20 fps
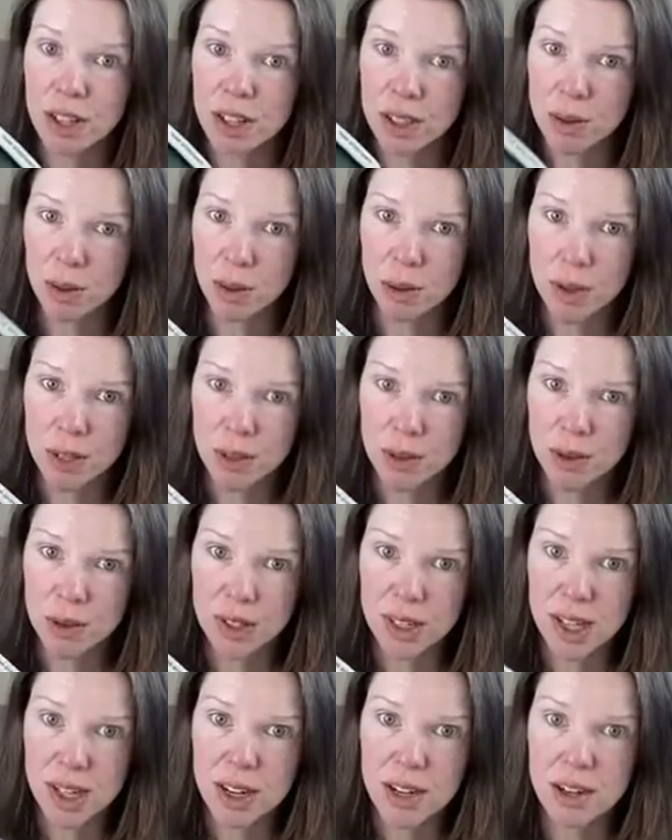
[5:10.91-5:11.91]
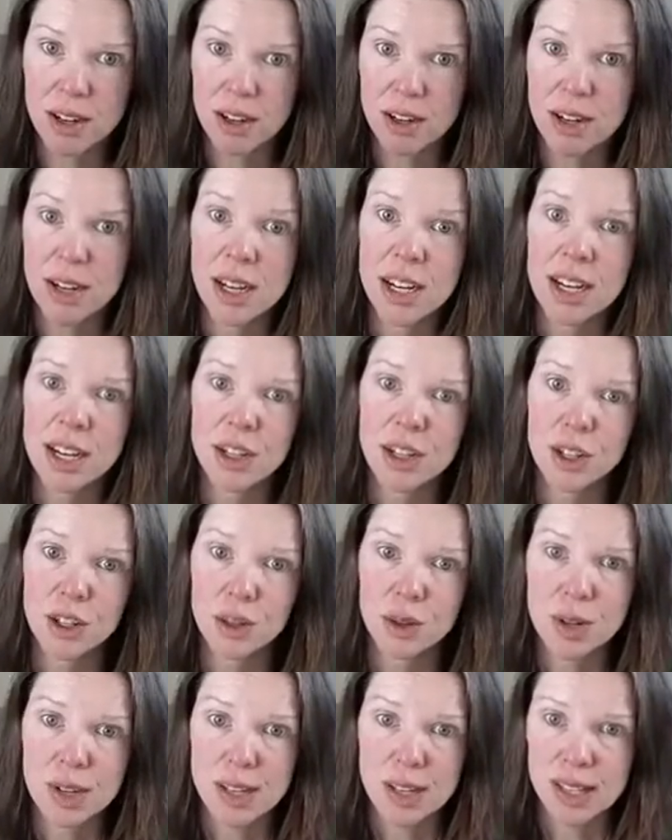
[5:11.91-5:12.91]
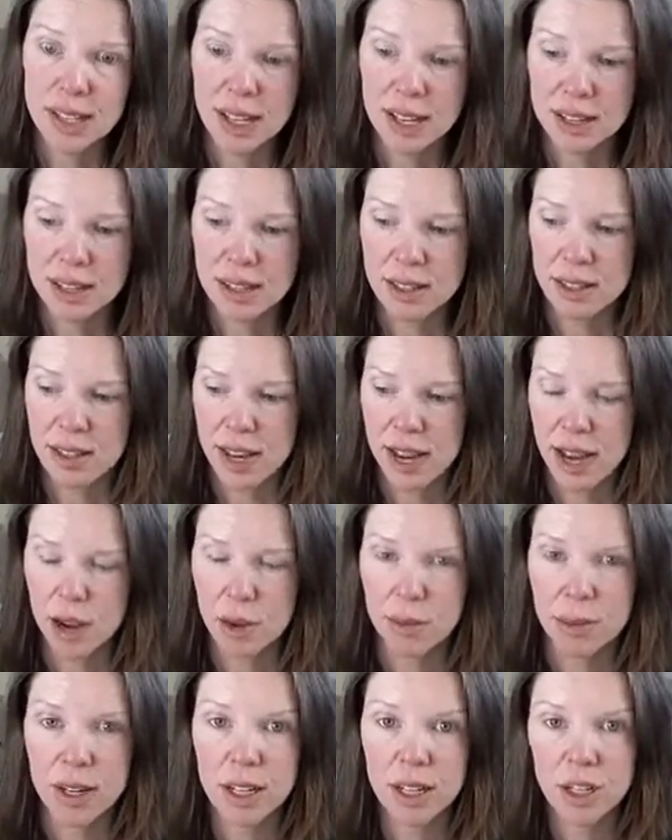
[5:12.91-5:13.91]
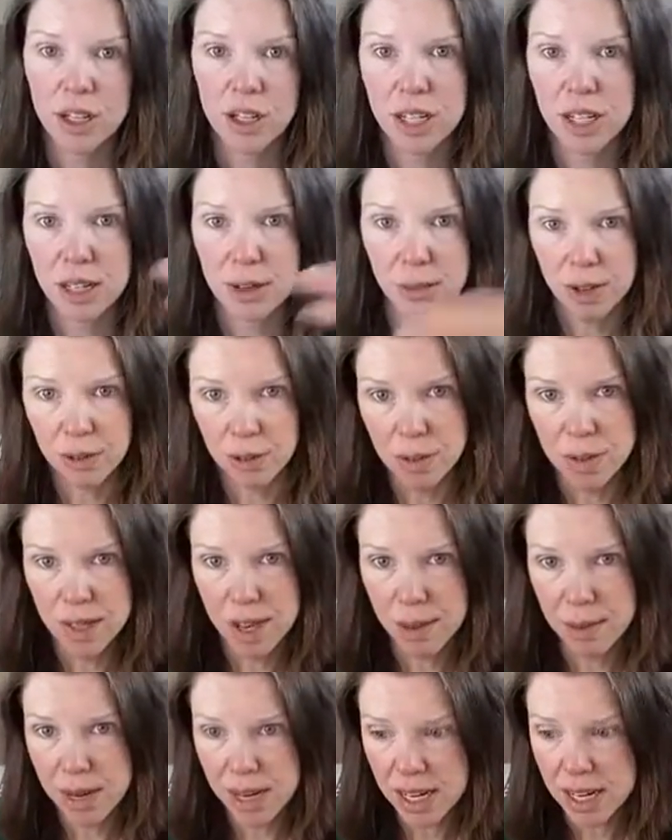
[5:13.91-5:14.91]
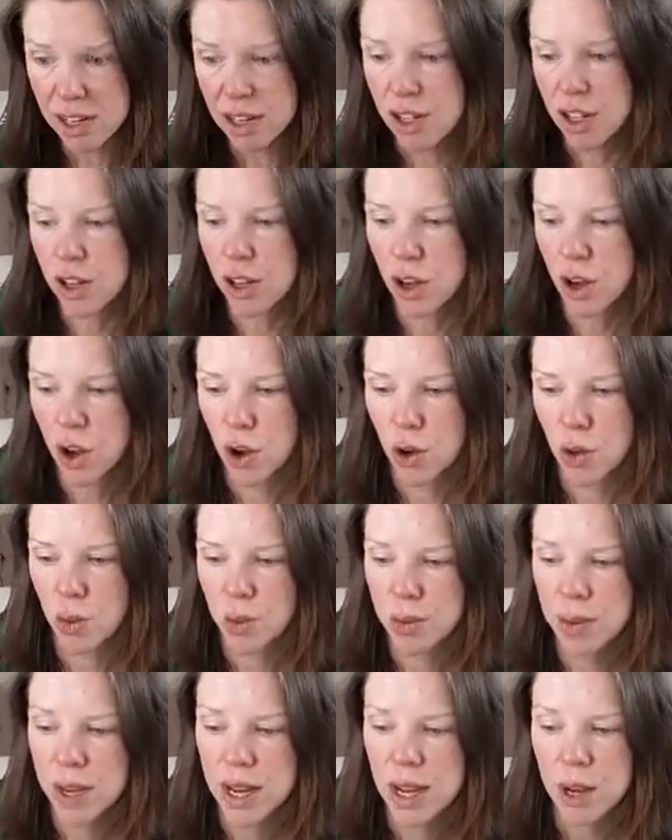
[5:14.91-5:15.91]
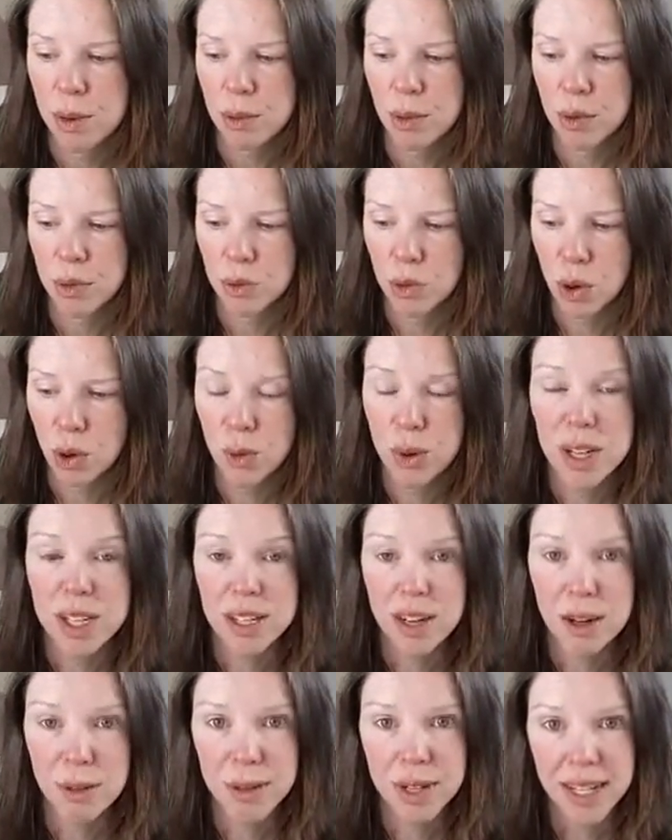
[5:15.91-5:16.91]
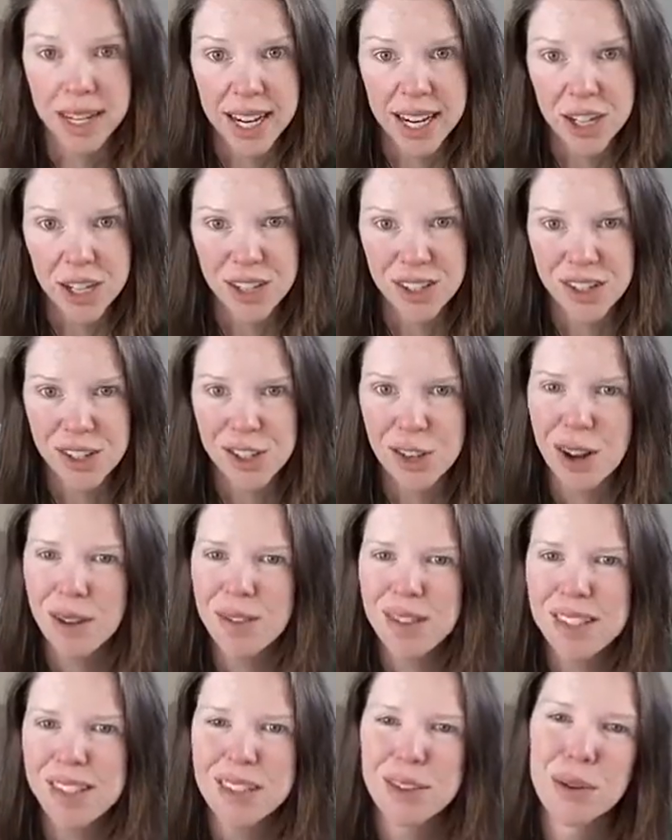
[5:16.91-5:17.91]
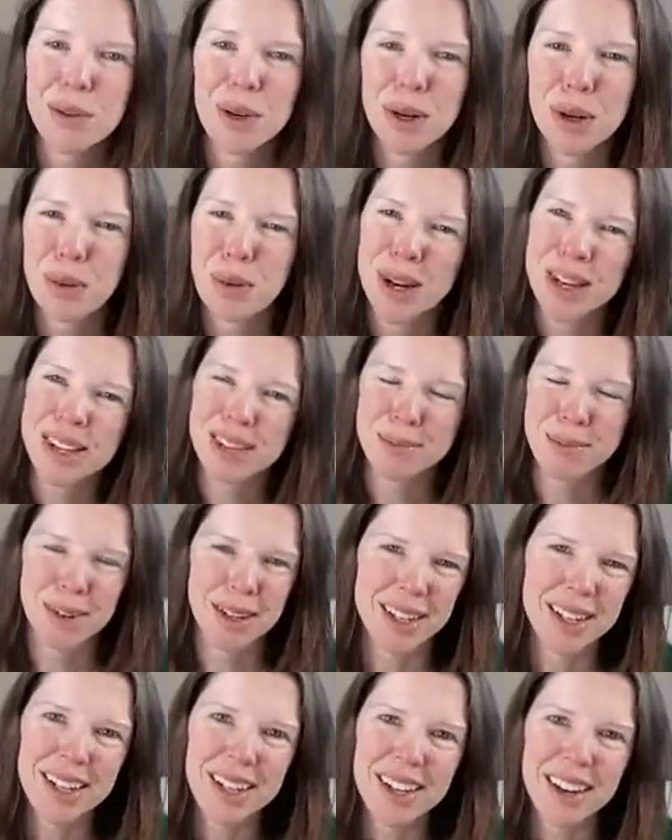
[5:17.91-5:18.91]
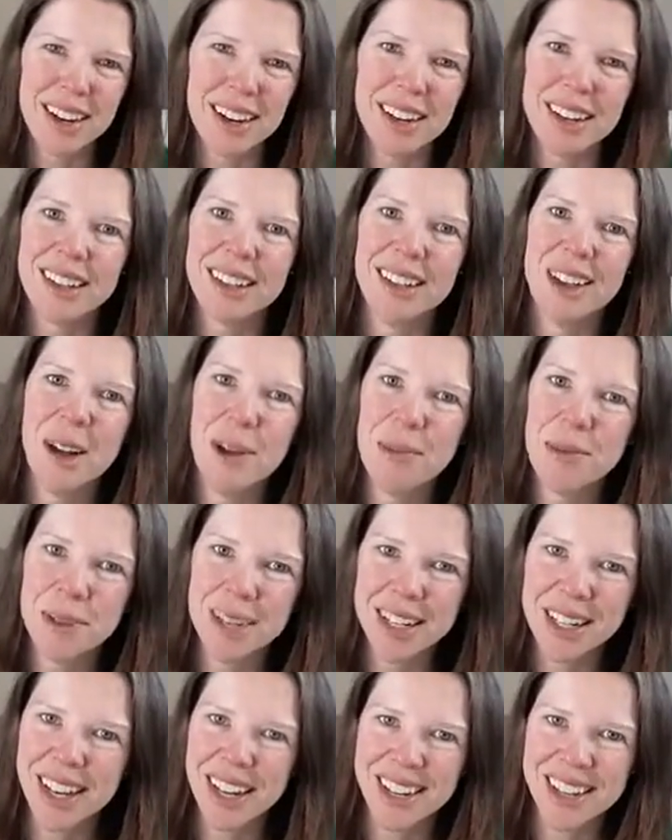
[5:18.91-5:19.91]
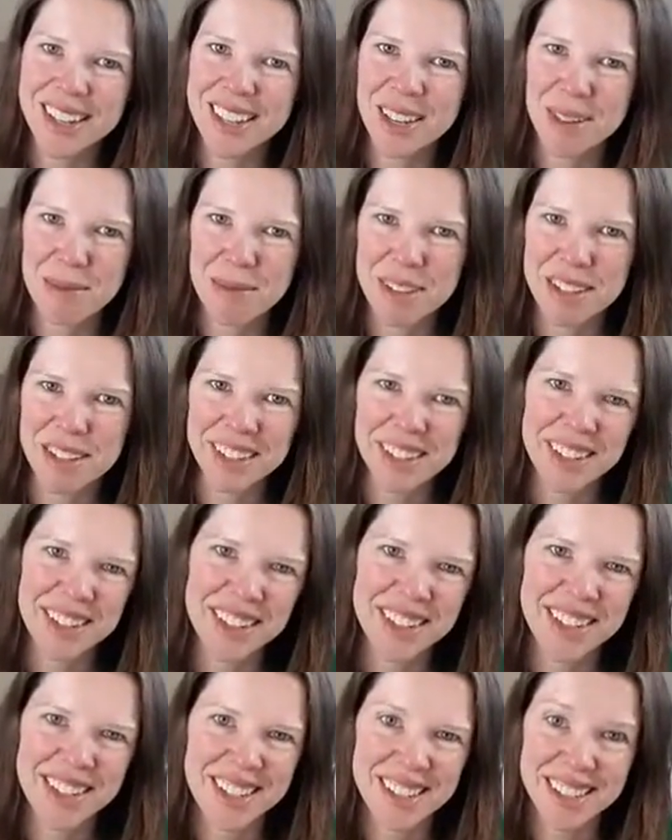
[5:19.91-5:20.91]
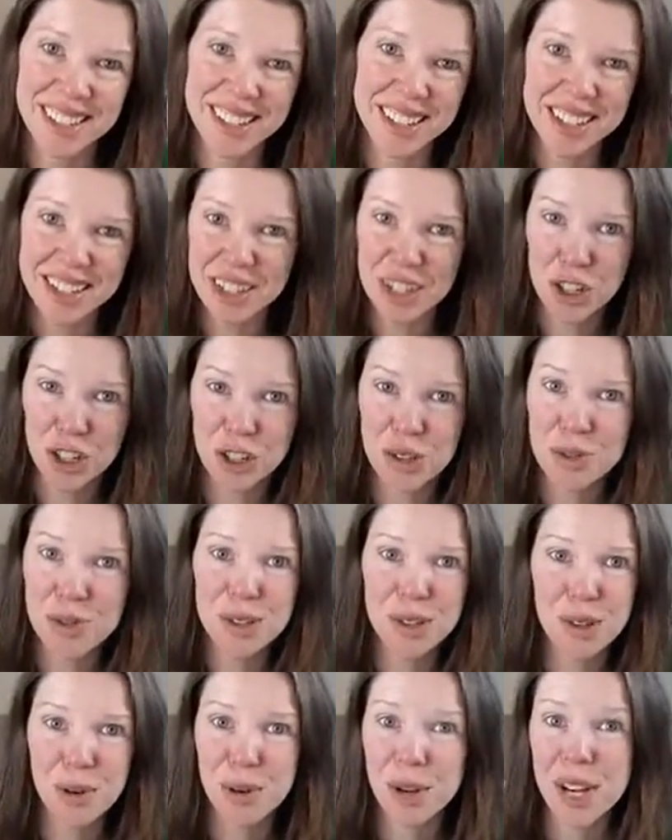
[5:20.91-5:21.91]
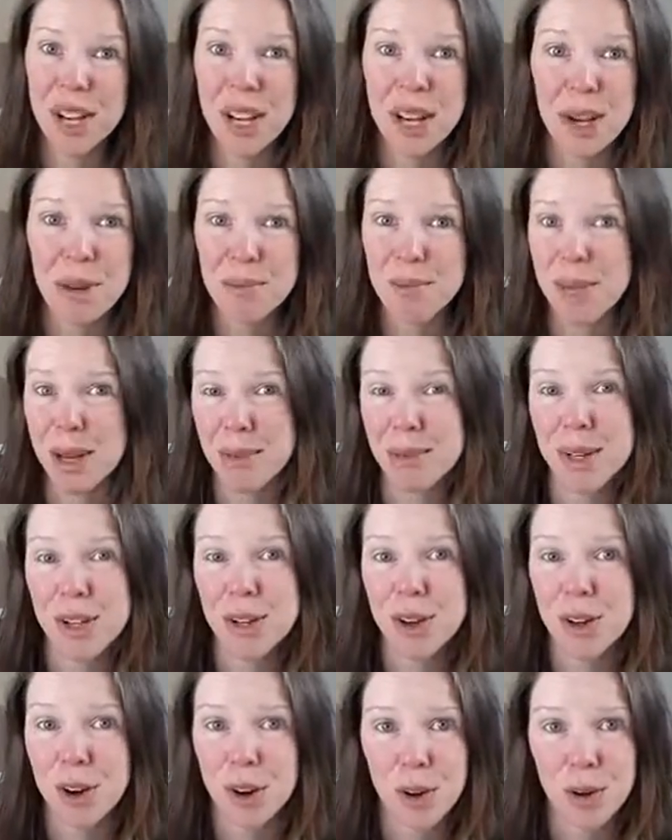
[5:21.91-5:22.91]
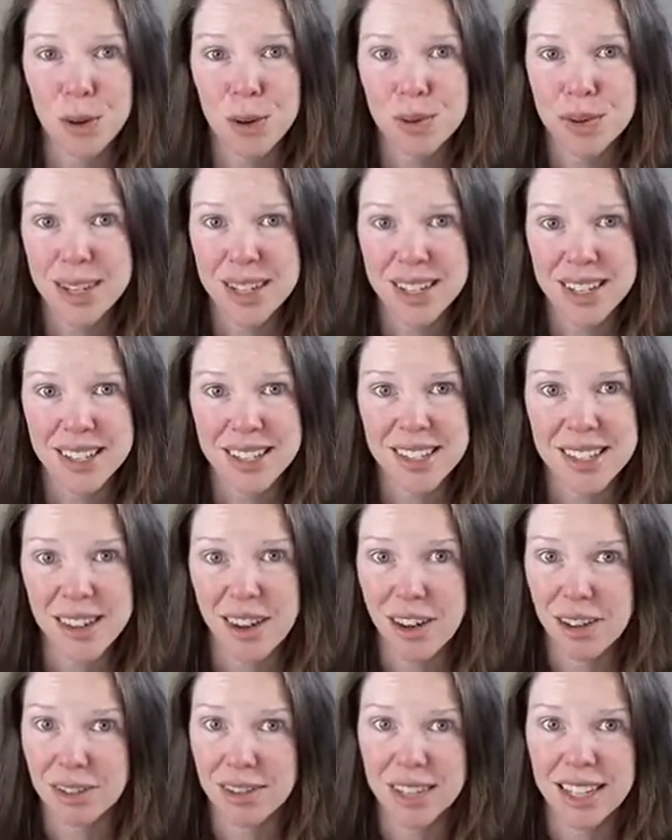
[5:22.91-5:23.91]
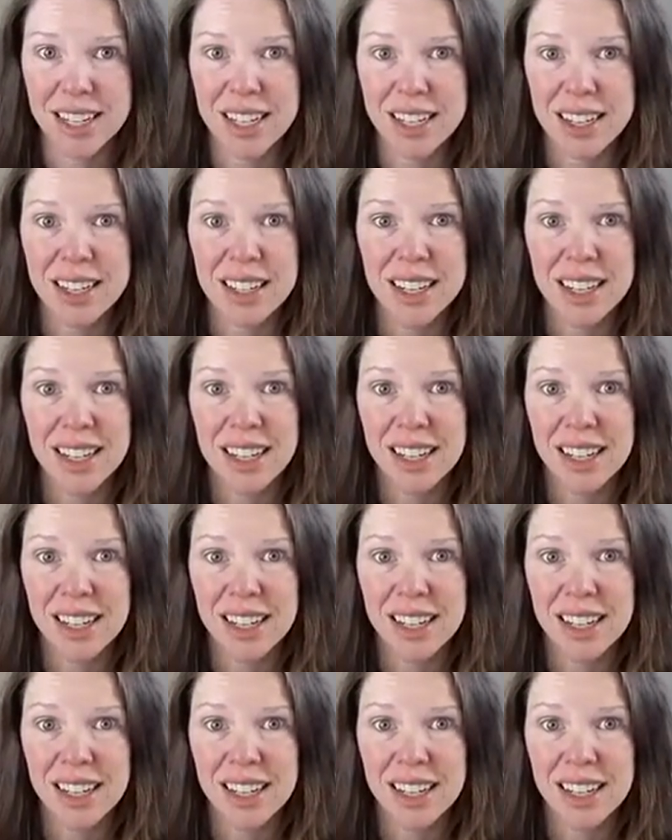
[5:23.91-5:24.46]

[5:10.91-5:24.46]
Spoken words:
That's what we used here to assess how much EMF was coming into the home before we did our mitigation, because you obviously don't want to waste money on mitigating something that isn't an issue. So maybe your home is already